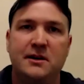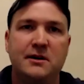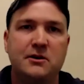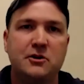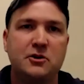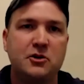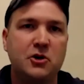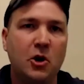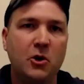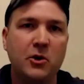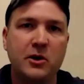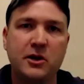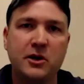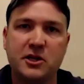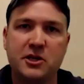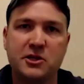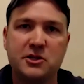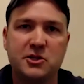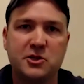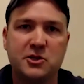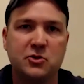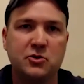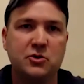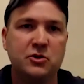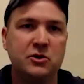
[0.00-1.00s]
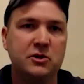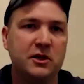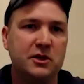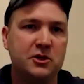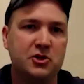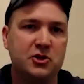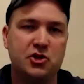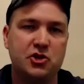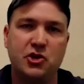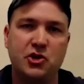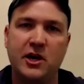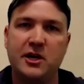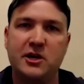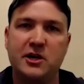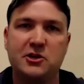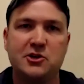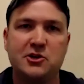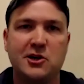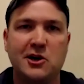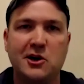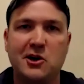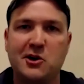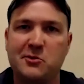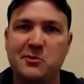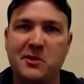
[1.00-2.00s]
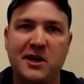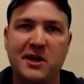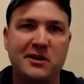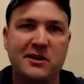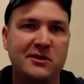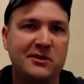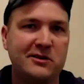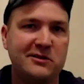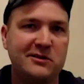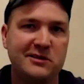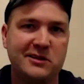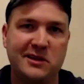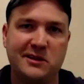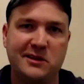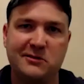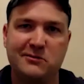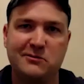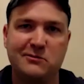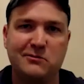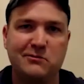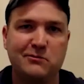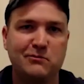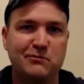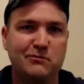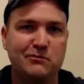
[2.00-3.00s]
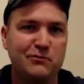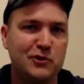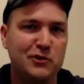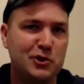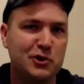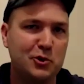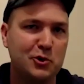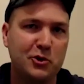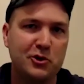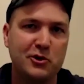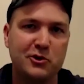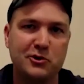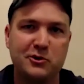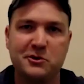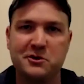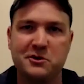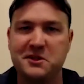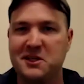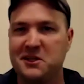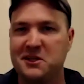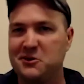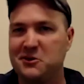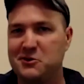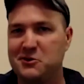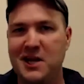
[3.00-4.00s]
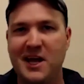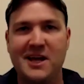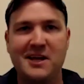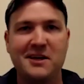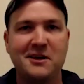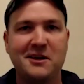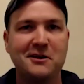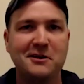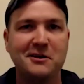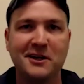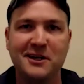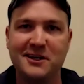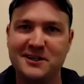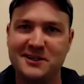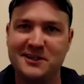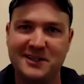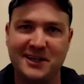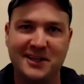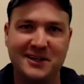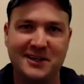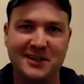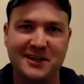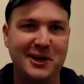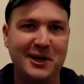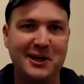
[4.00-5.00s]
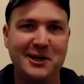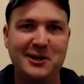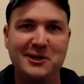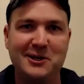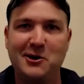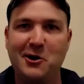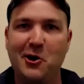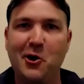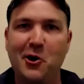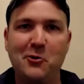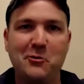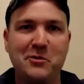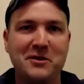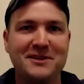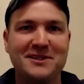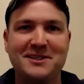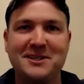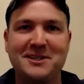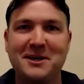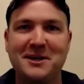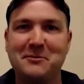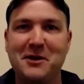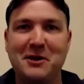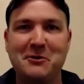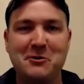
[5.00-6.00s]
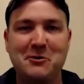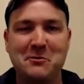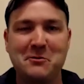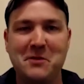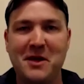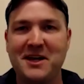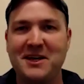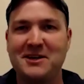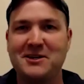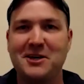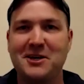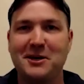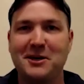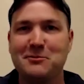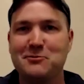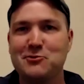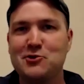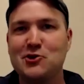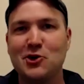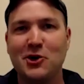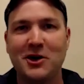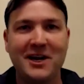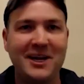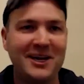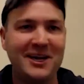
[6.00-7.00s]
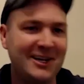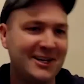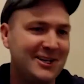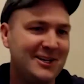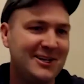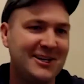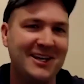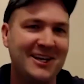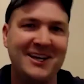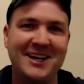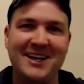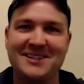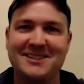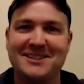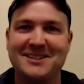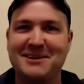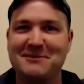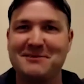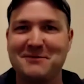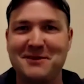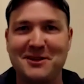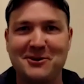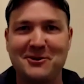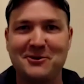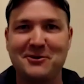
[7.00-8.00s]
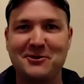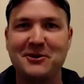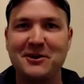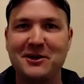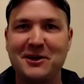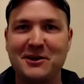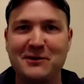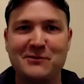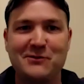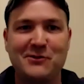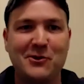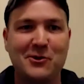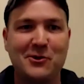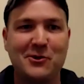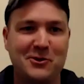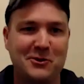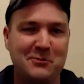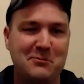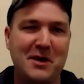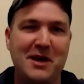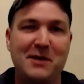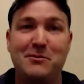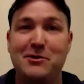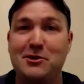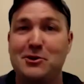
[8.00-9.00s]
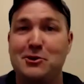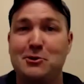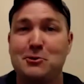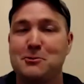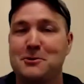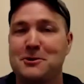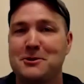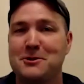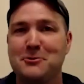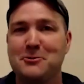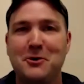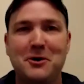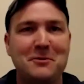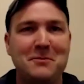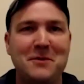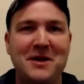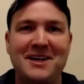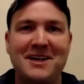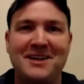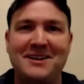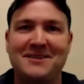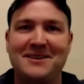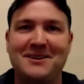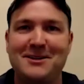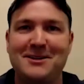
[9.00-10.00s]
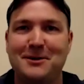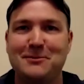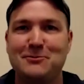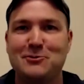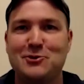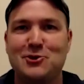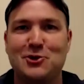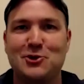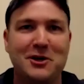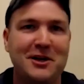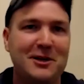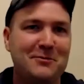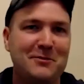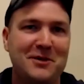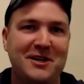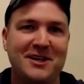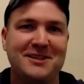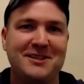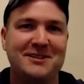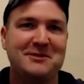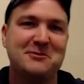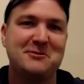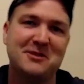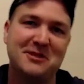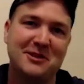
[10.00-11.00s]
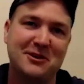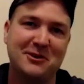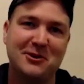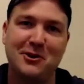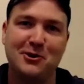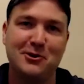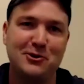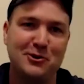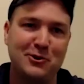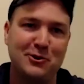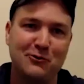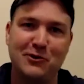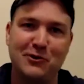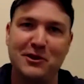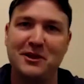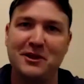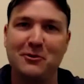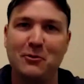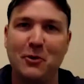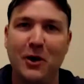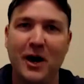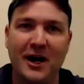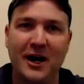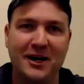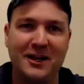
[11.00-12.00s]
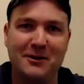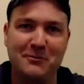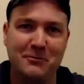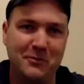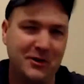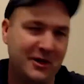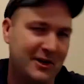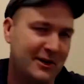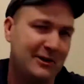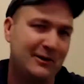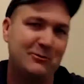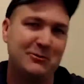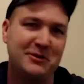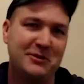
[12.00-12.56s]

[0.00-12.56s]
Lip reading: going to school and trading Charmanders and Squirtles and your Tangulas and hoping somebody would make a dumb trade and you could get something you're looking for. Or maybe you were the one making the dumb trade because it was a card you really wanted, but it was